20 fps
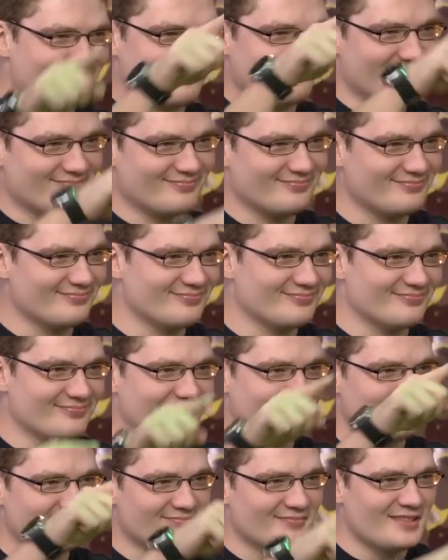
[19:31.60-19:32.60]
supposed to be like
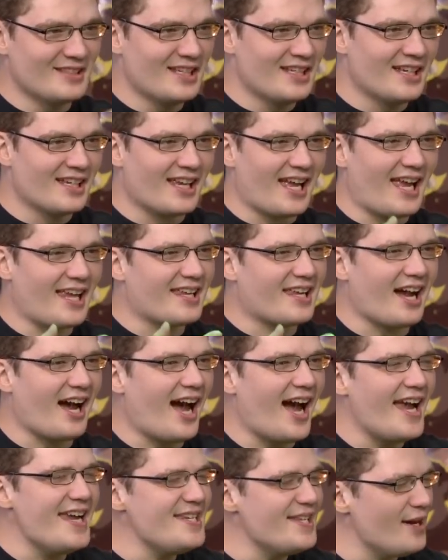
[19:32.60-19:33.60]
callus bond? I
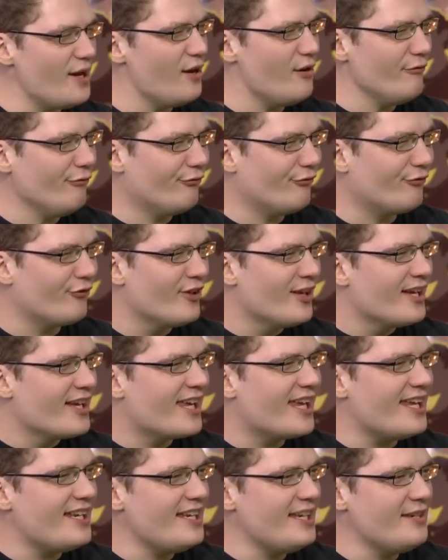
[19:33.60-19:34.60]
kind of short.
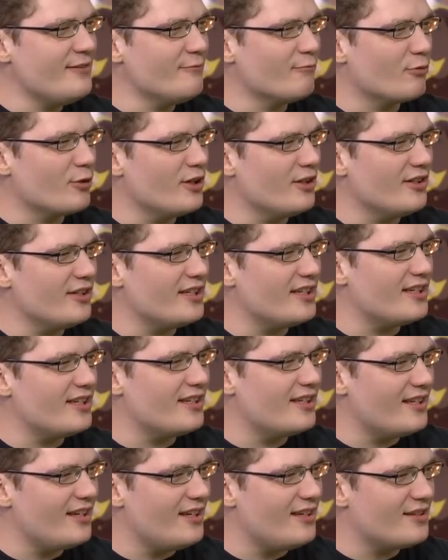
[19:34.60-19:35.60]
He's he didn't really short and
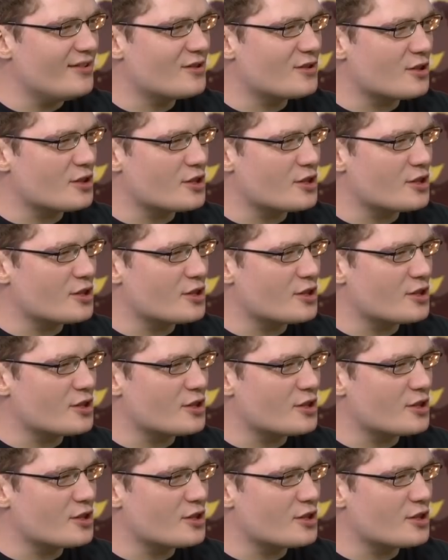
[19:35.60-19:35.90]
stocky.